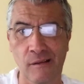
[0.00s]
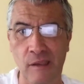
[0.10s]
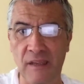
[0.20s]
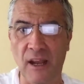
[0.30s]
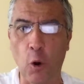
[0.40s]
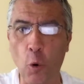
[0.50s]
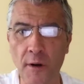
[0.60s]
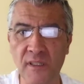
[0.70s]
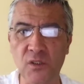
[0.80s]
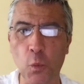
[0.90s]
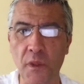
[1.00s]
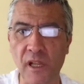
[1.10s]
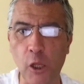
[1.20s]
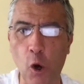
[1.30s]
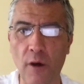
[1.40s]
In accordance with the
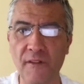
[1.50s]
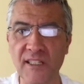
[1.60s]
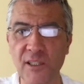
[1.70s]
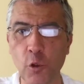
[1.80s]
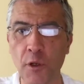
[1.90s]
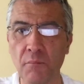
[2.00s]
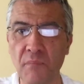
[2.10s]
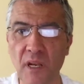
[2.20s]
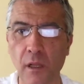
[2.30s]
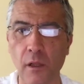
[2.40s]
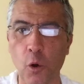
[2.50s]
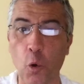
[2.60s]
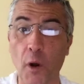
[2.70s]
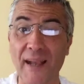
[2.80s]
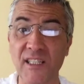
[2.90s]
law of excluded middle
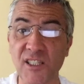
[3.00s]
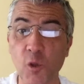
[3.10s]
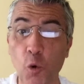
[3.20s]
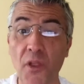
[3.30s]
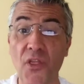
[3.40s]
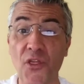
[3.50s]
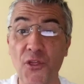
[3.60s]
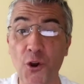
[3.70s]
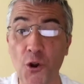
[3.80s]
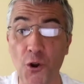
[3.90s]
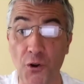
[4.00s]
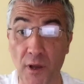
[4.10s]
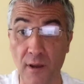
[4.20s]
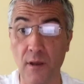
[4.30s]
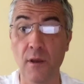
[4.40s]
or excluded
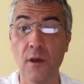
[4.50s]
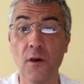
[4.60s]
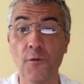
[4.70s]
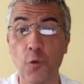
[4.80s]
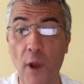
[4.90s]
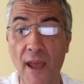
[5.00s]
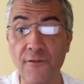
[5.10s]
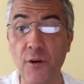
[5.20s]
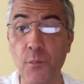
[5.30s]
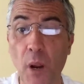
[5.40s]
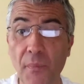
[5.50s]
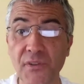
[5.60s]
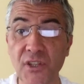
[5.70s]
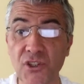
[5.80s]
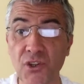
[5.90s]
third, for every
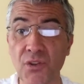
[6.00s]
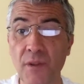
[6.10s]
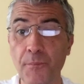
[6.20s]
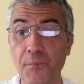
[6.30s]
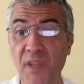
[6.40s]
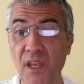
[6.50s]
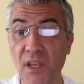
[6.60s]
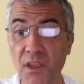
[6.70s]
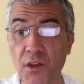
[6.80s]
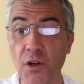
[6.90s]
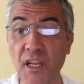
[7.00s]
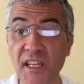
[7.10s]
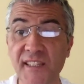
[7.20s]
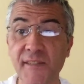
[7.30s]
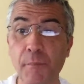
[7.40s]
proposition, either
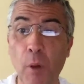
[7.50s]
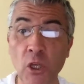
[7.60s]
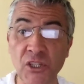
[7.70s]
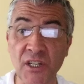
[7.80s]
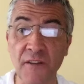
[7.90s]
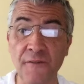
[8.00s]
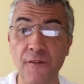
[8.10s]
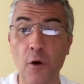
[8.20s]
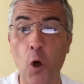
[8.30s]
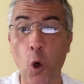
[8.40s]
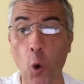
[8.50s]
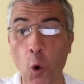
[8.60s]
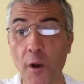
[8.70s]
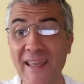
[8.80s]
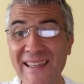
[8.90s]
its positive
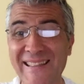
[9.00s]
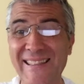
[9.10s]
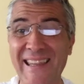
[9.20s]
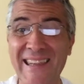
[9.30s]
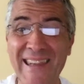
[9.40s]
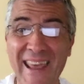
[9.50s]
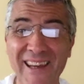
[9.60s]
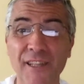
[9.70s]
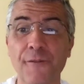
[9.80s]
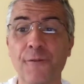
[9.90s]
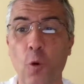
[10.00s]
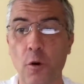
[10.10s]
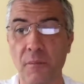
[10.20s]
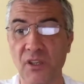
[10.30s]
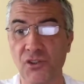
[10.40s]
or its negative
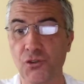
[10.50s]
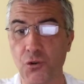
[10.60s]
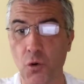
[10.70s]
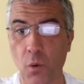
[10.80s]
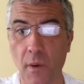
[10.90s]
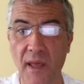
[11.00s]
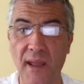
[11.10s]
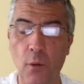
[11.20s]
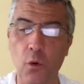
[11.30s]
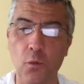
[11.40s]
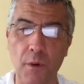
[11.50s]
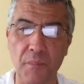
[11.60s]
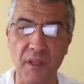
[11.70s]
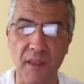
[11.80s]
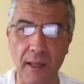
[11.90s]
form is true. And I will
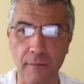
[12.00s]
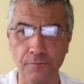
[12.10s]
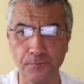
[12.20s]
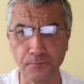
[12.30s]
repeat that.